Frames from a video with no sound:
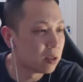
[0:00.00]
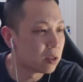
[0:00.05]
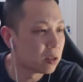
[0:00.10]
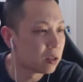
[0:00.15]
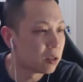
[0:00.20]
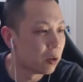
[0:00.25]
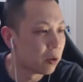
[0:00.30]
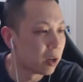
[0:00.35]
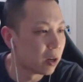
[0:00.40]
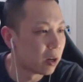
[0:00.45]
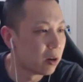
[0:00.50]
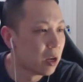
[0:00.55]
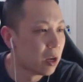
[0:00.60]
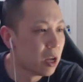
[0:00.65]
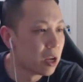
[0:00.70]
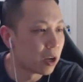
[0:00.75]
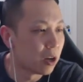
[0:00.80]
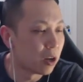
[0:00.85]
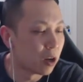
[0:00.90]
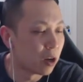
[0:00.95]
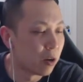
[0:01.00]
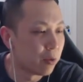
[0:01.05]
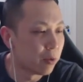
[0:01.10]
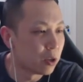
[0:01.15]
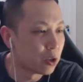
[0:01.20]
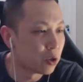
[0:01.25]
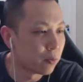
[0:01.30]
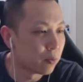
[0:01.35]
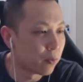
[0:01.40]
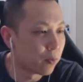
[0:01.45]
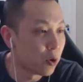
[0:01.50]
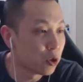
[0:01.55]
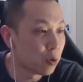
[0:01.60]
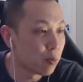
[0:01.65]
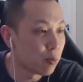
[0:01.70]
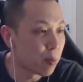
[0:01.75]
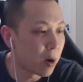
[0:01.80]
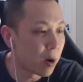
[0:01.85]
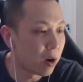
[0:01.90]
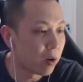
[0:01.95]
So here, going to go for the first
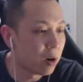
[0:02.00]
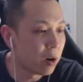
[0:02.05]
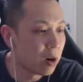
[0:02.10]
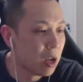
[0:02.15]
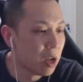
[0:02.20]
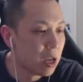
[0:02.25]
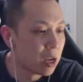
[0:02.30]
superpower,